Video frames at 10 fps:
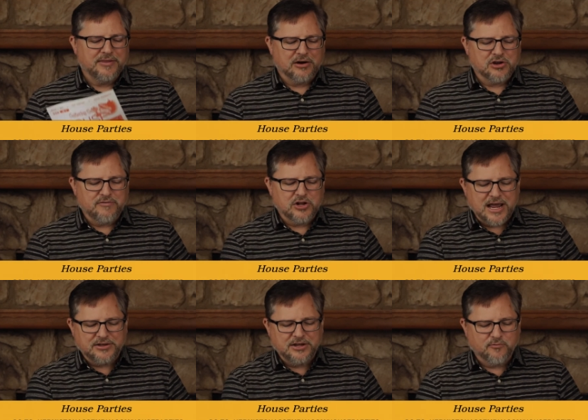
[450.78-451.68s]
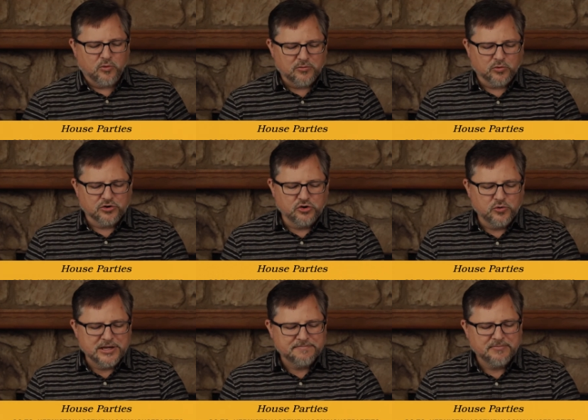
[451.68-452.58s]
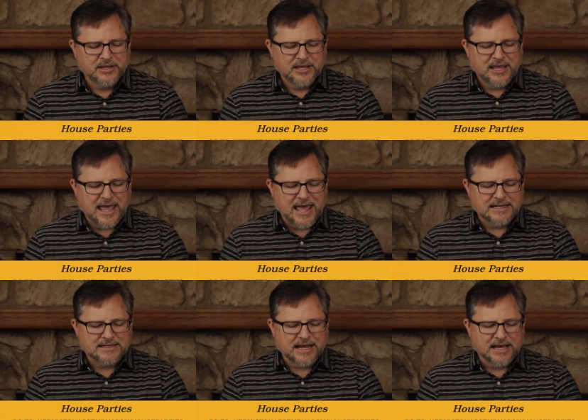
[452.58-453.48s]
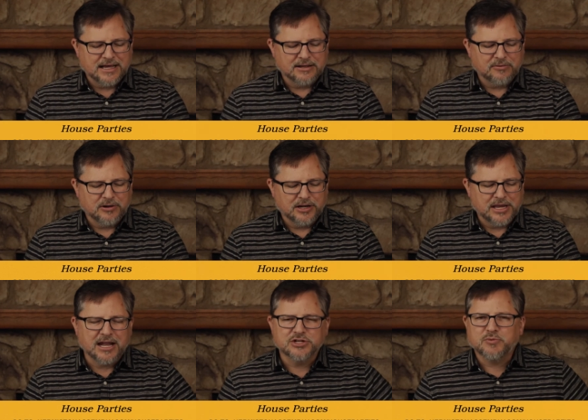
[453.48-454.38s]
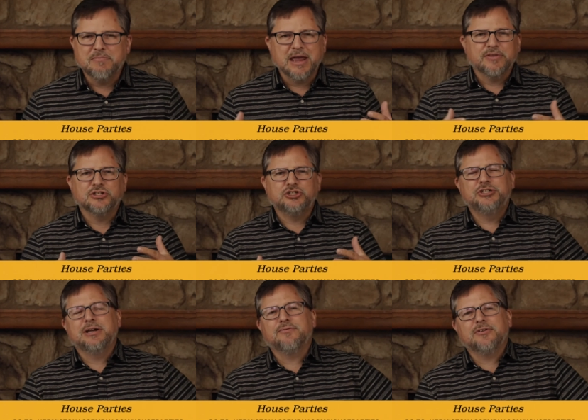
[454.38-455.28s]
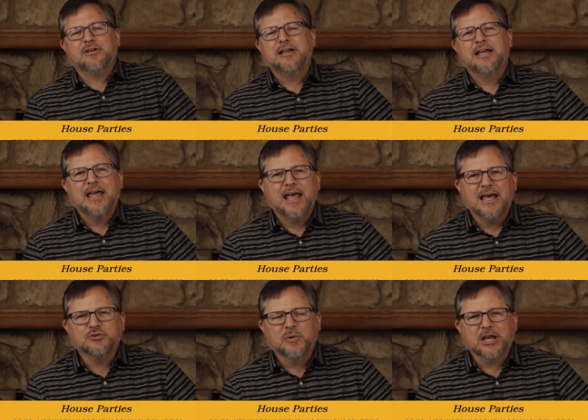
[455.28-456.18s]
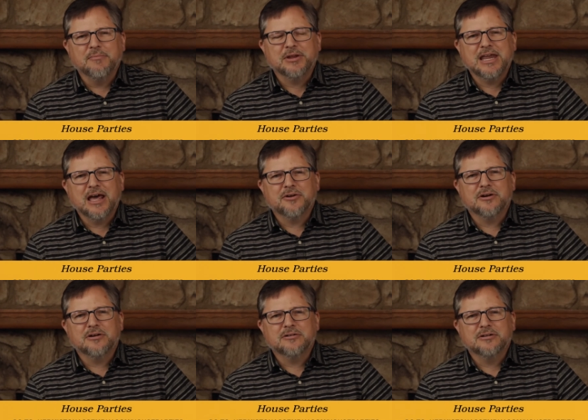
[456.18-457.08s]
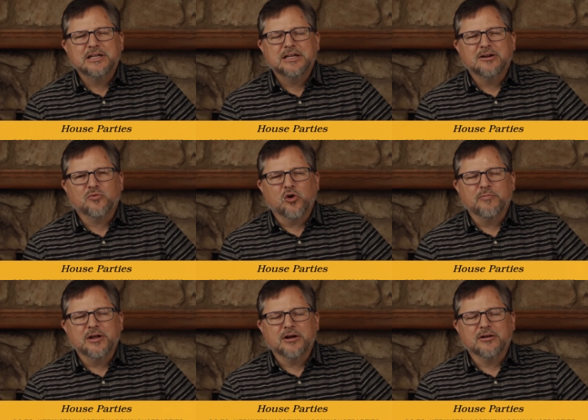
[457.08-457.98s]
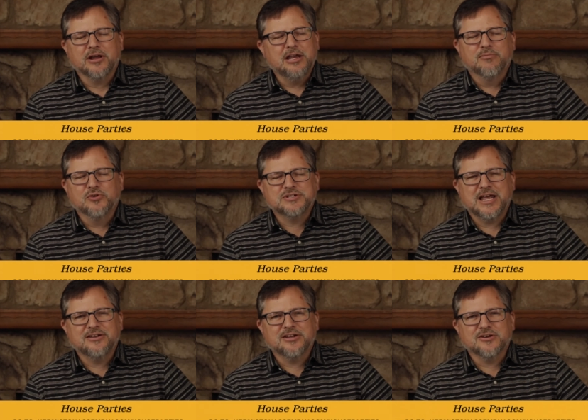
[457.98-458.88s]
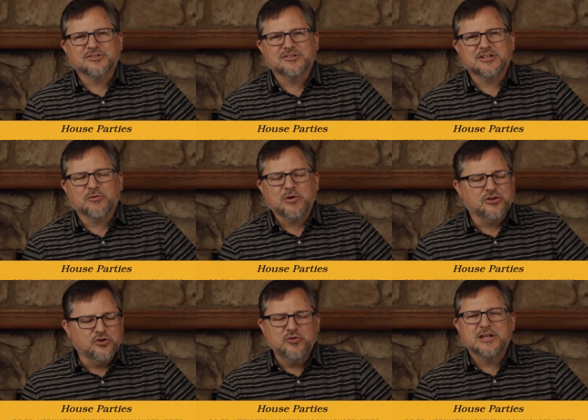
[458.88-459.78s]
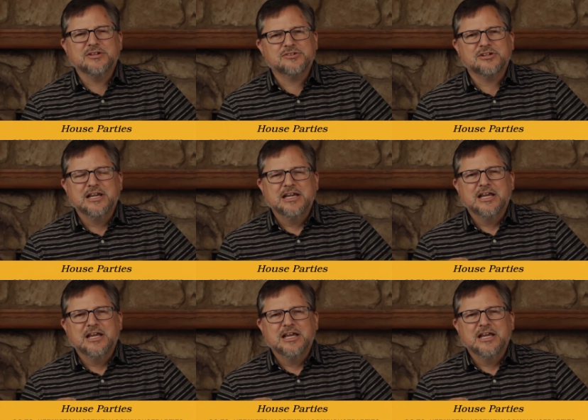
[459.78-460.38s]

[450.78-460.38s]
That'll give you an idea of what we're doing. And uh, again, as we make this shift, as we come together, Roman, uh, Hebrews 10 tells us that we do this